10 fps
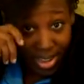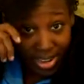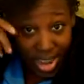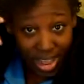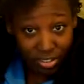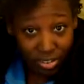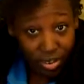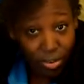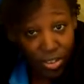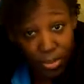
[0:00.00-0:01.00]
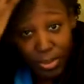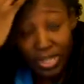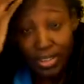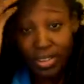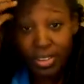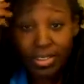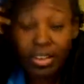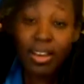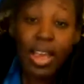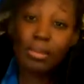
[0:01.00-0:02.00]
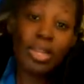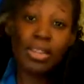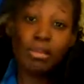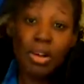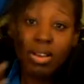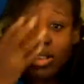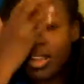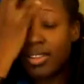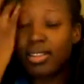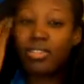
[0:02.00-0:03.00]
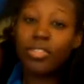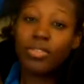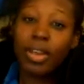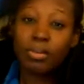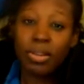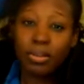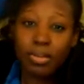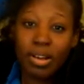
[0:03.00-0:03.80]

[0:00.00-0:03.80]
natural, which means that it's not chemically processed. There's no chemical